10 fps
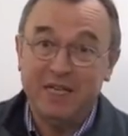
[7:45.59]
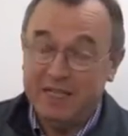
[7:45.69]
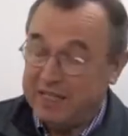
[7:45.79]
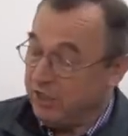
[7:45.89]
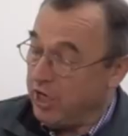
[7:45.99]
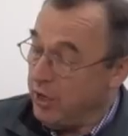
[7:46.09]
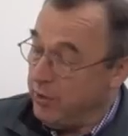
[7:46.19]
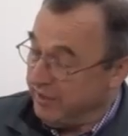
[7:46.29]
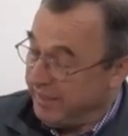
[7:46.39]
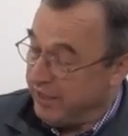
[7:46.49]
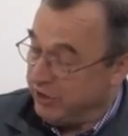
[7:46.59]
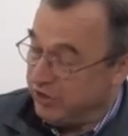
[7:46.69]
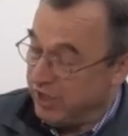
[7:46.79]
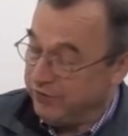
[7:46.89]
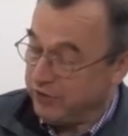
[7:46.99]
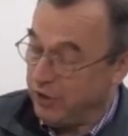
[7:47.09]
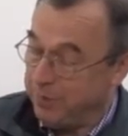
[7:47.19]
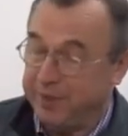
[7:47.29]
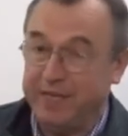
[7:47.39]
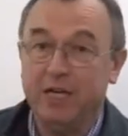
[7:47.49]
then go and get yourself a
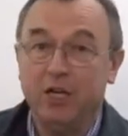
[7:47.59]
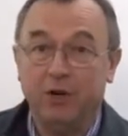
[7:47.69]
copy